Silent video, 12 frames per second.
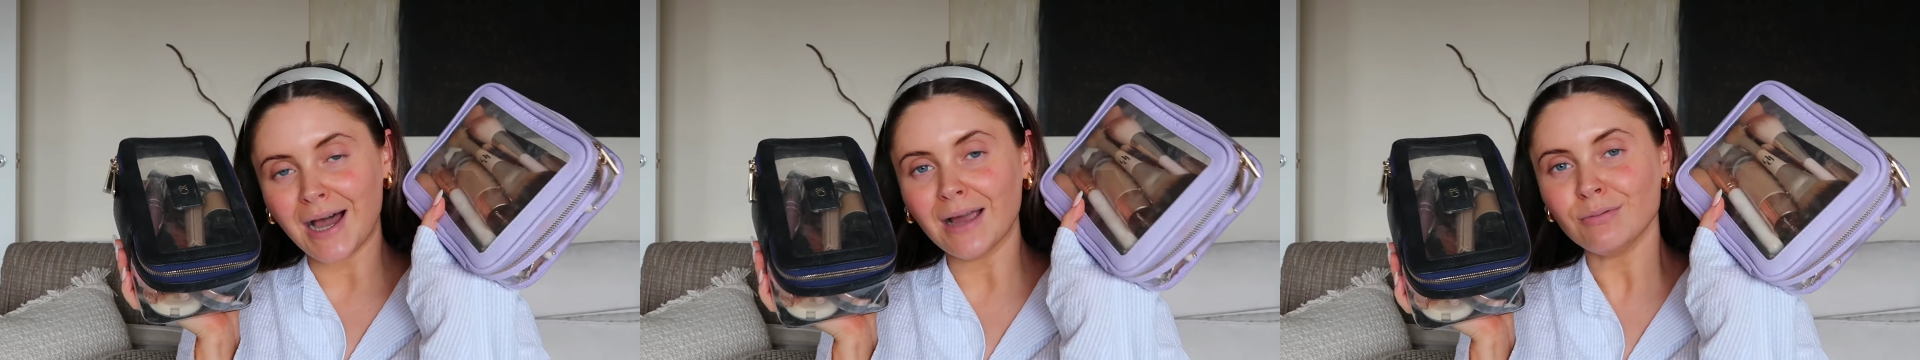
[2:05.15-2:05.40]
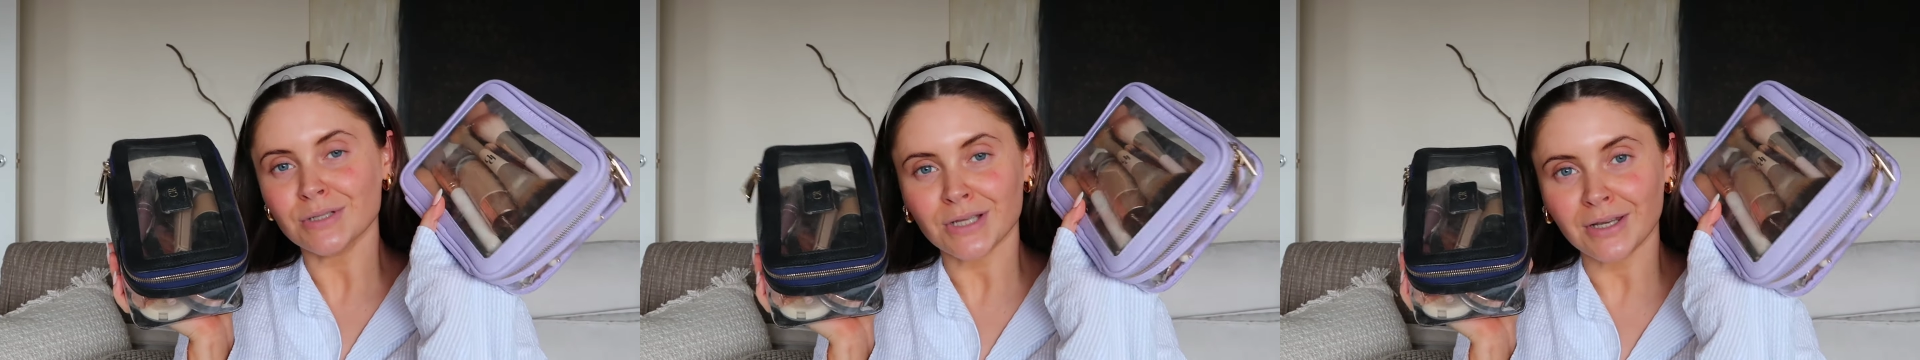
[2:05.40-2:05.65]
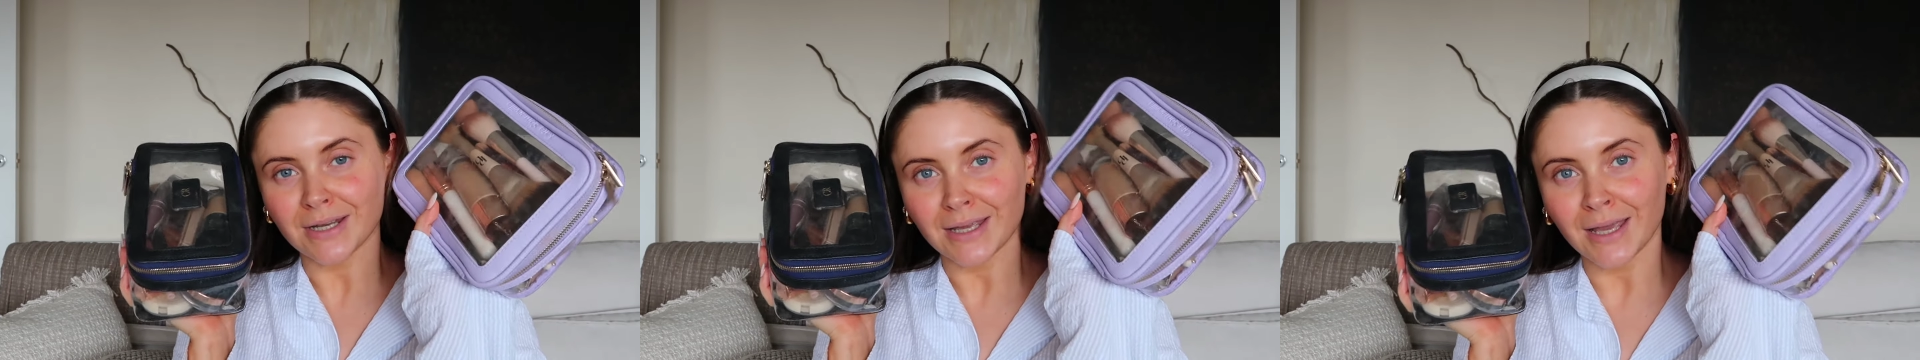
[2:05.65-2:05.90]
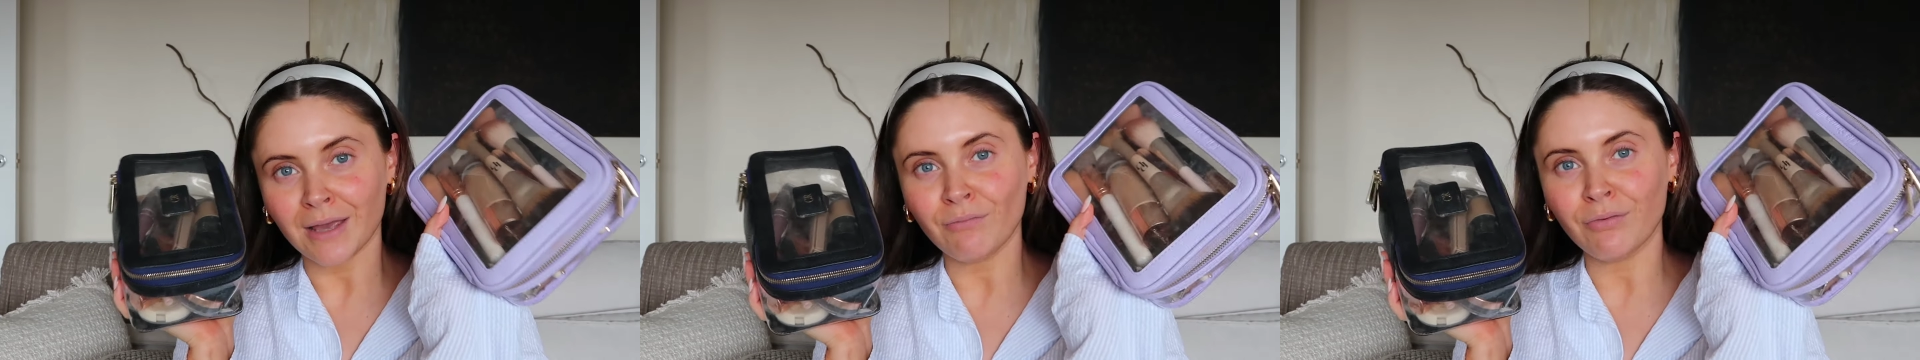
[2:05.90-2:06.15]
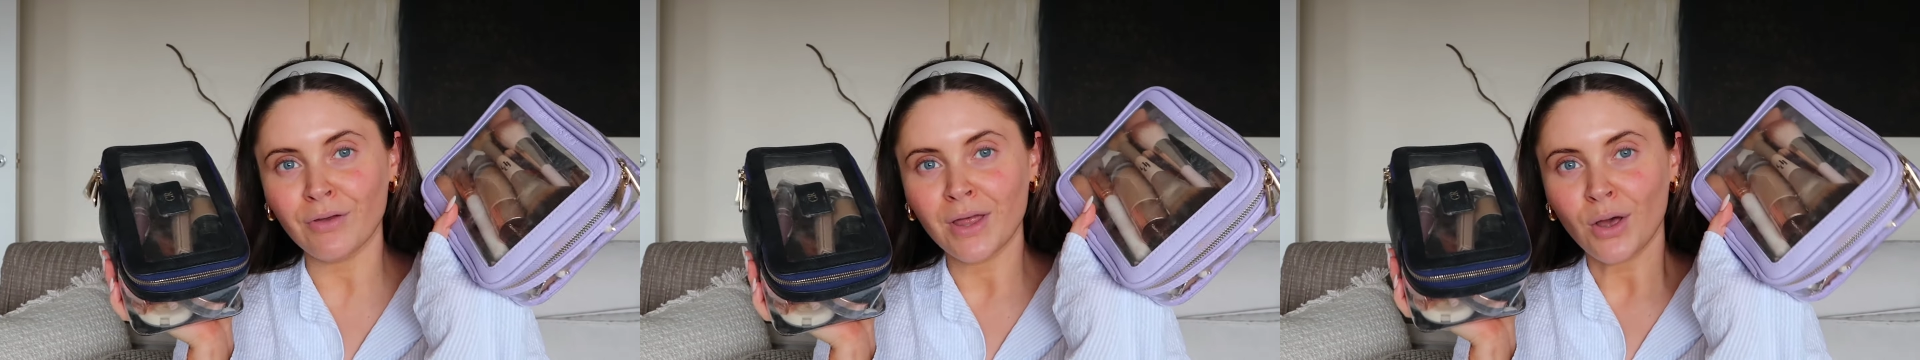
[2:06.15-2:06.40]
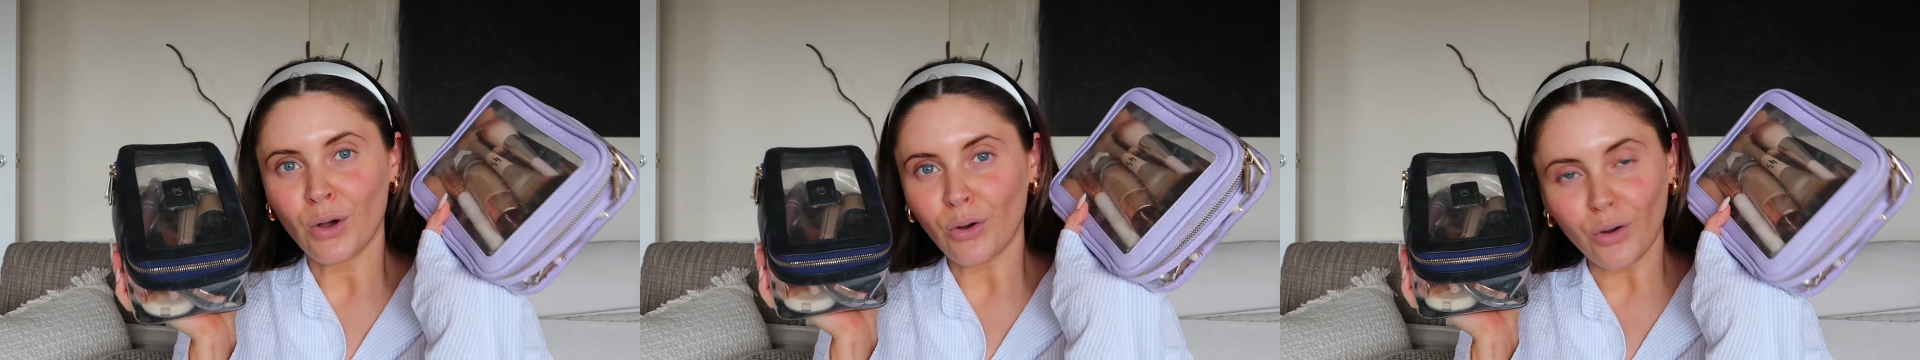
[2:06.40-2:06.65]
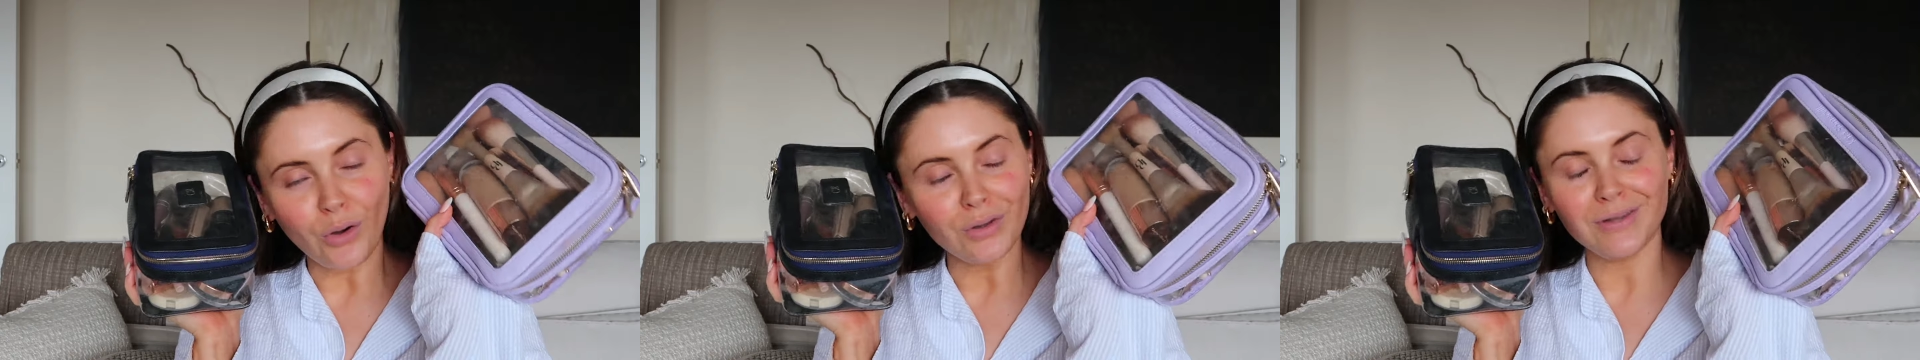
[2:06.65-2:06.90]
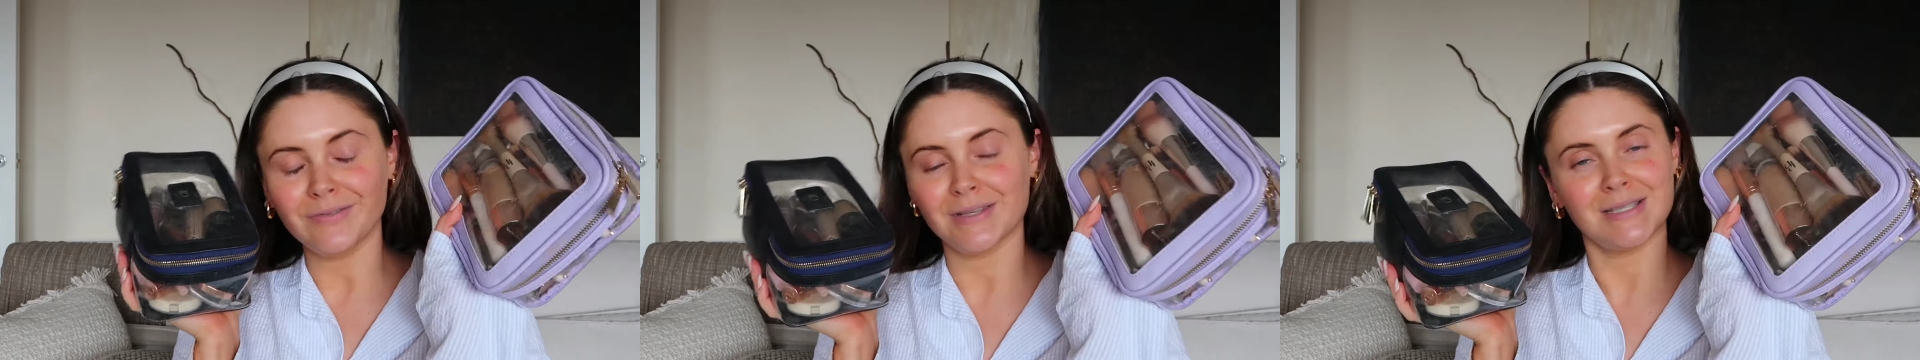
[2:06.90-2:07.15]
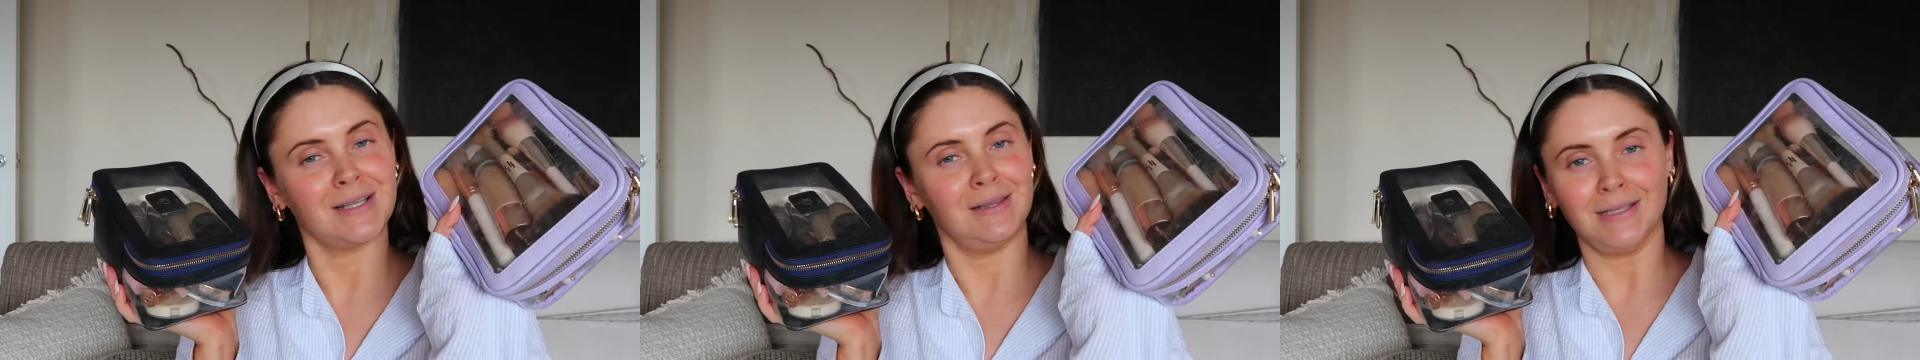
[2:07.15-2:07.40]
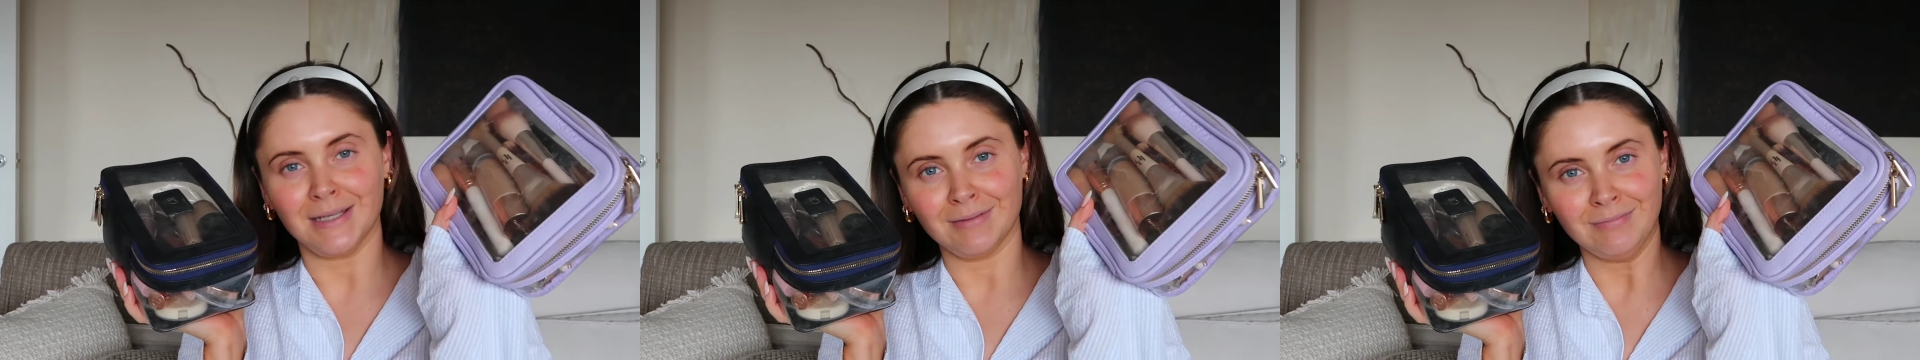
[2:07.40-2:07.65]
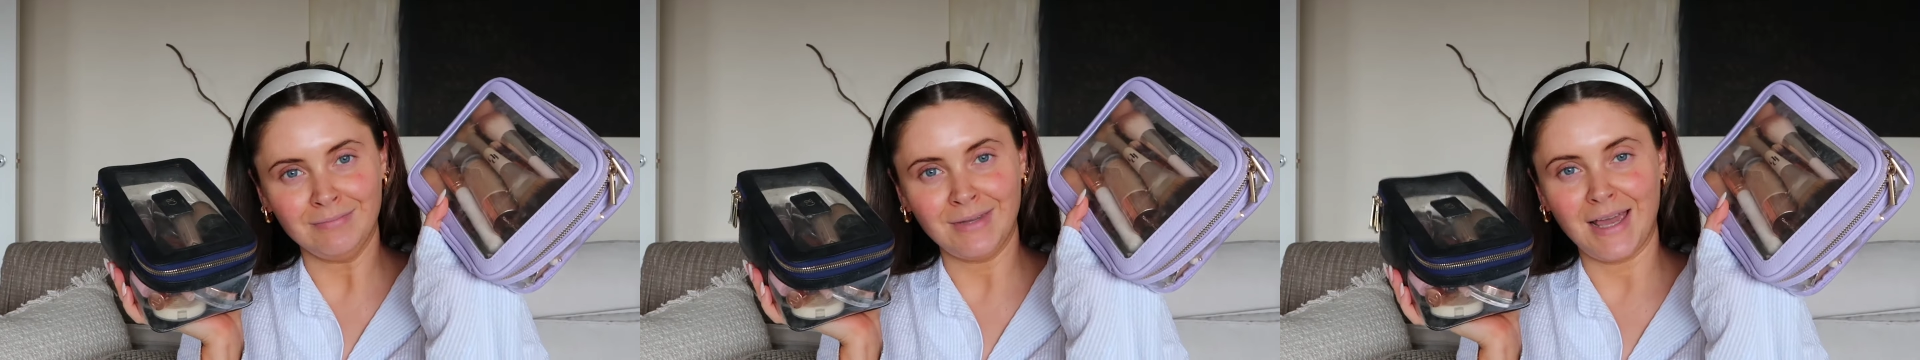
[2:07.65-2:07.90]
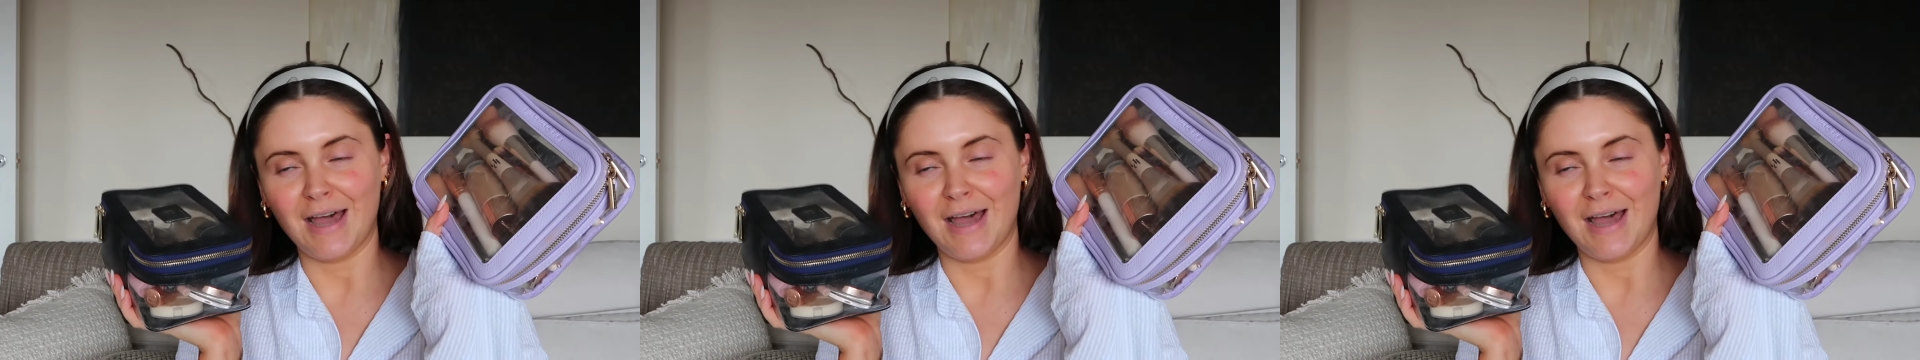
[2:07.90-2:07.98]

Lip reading: I was gonna give all of this a clean